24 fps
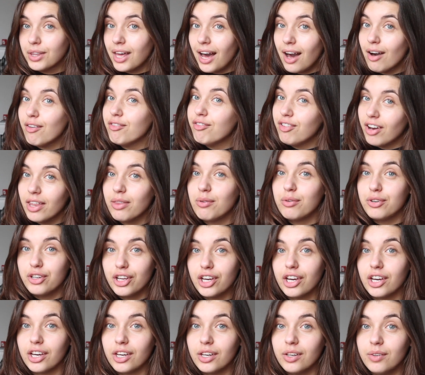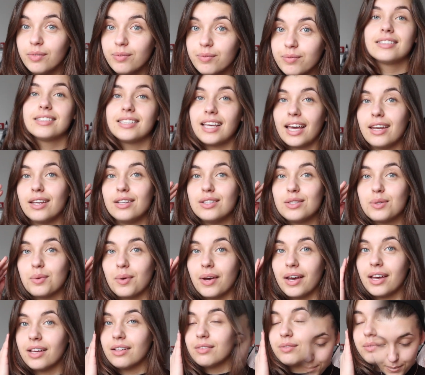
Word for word: without further ado, let's get into it.